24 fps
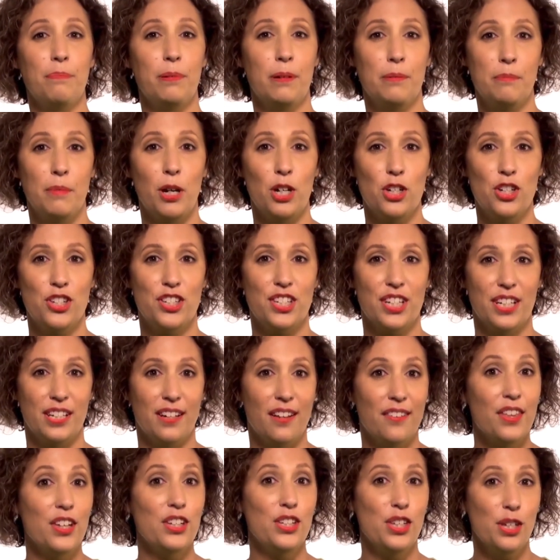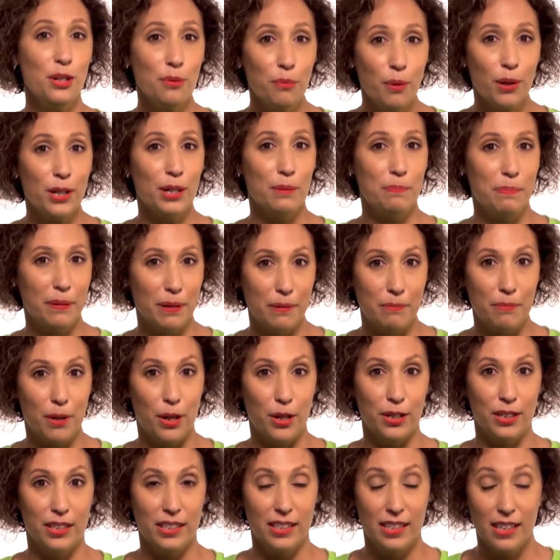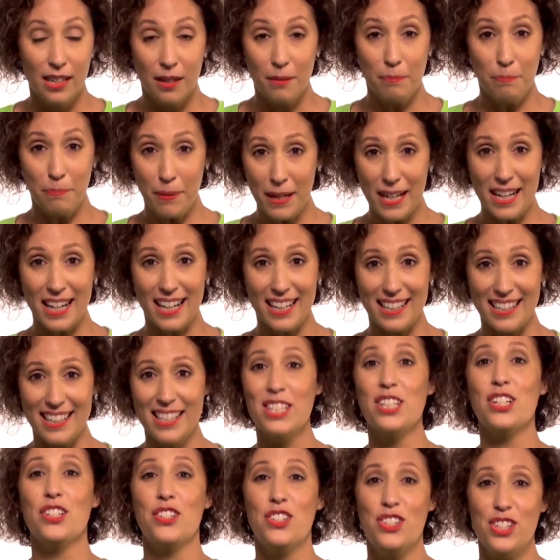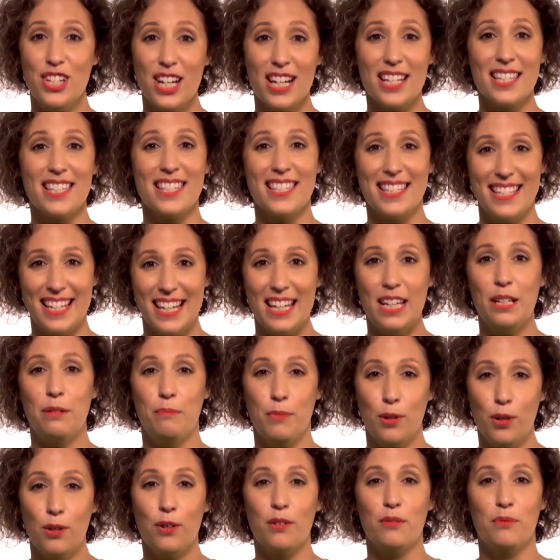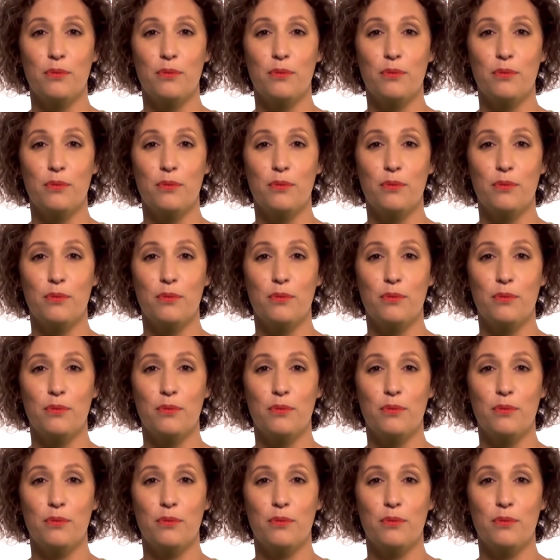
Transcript: promotion that you want to promote, but you just need more